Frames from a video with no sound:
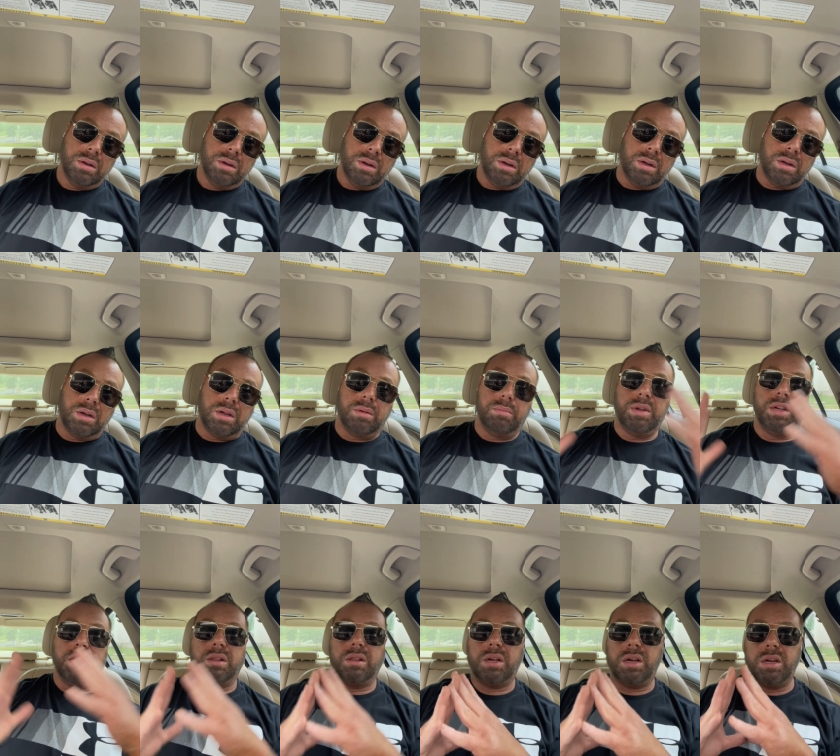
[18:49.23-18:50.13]
uh, give me
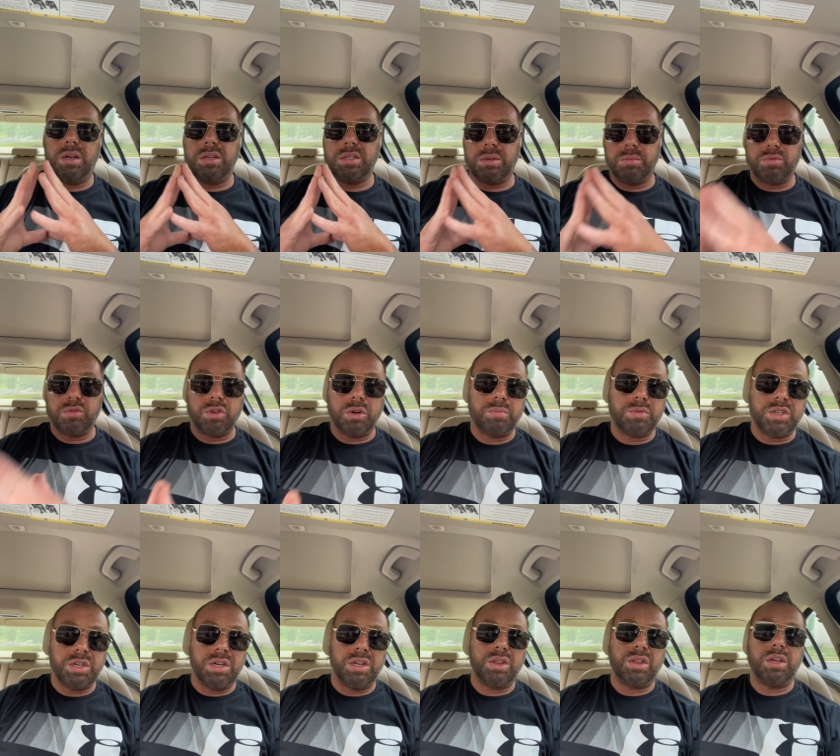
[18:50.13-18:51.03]
a like,
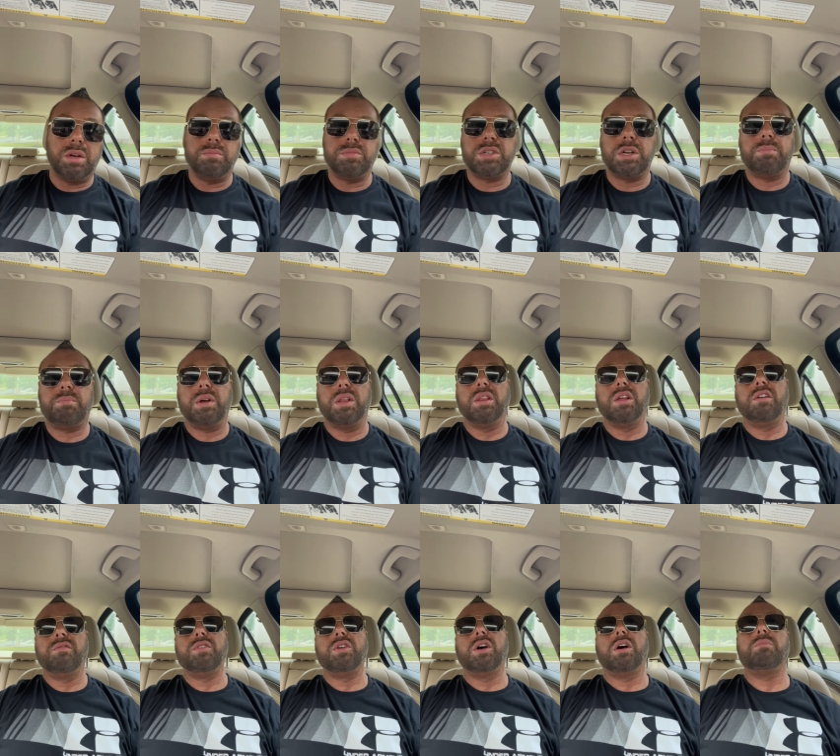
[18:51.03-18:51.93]
subscription, and a thumbs up. I
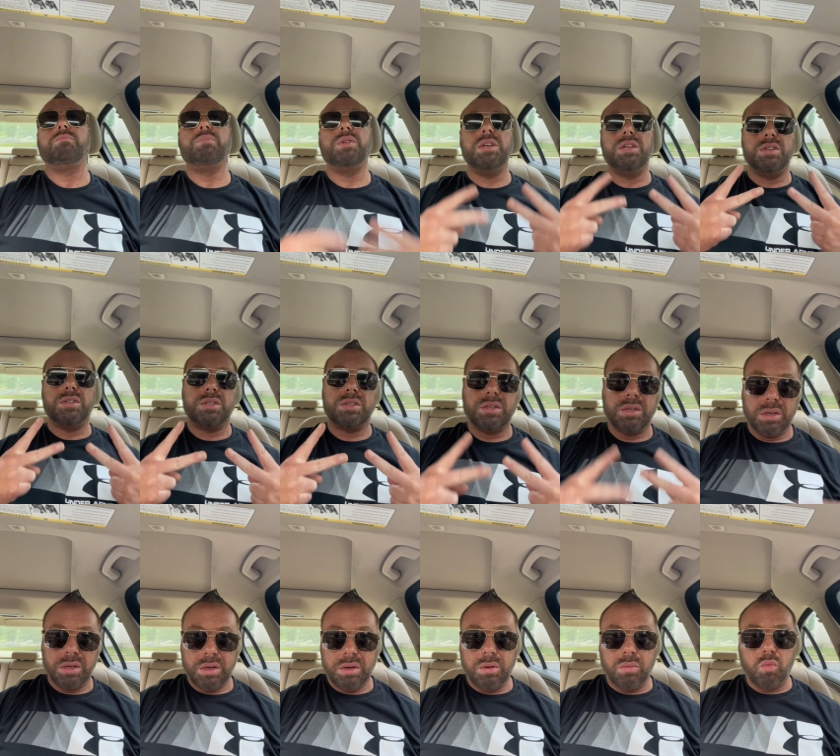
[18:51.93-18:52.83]
love y'all. Peace.
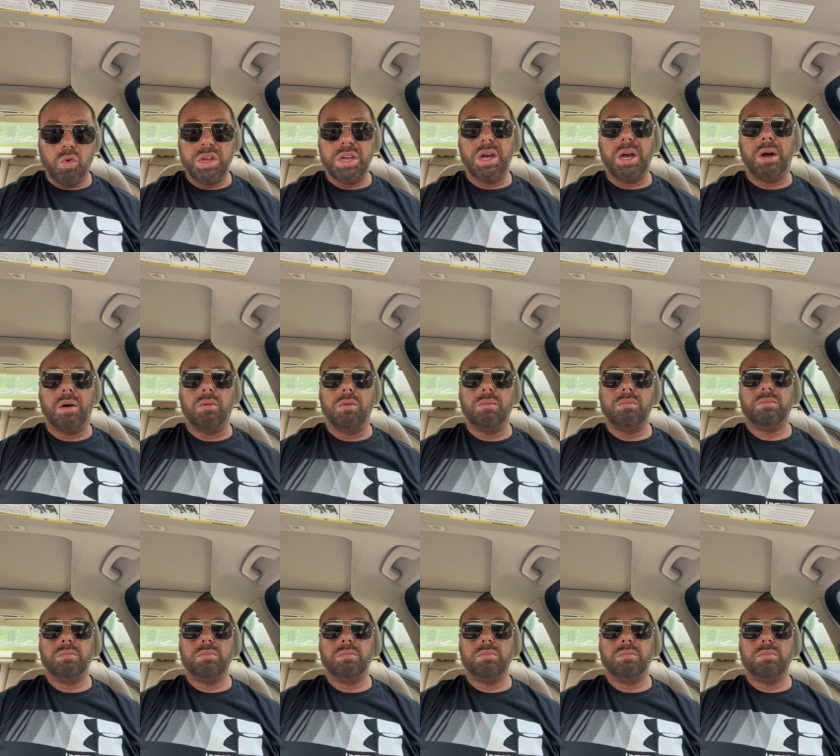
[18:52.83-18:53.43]
We out.